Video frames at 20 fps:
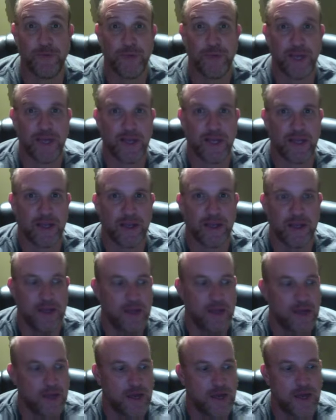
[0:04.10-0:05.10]
Beatty.
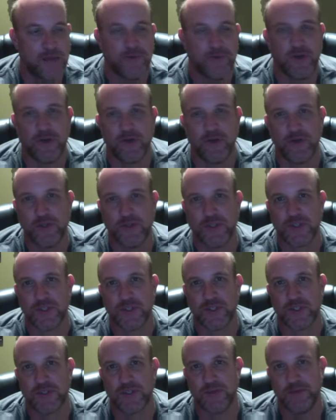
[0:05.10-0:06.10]
I'm your
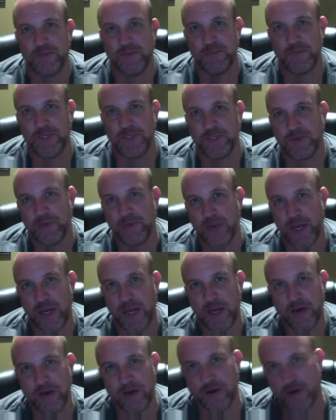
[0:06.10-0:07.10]
host, Mr.
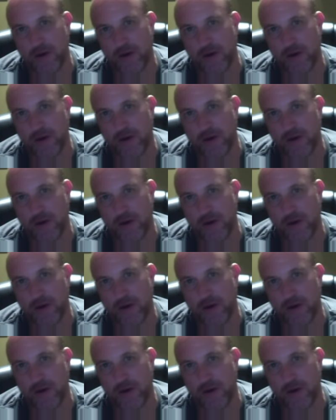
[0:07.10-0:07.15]
Beatty, or